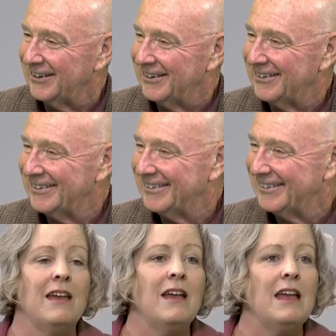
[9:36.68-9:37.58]

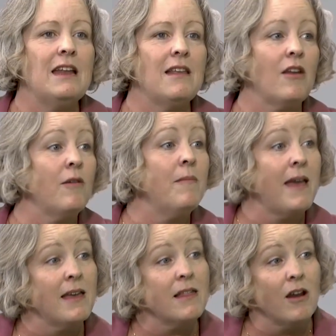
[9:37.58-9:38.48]
Certainly. It is our
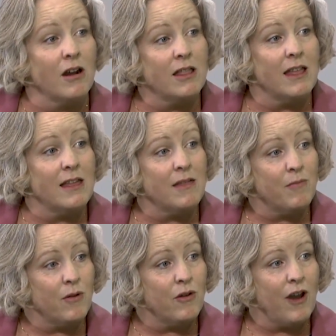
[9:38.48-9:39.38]
Bellas Artes
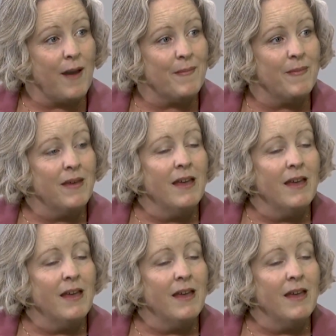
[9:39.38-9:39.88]
program.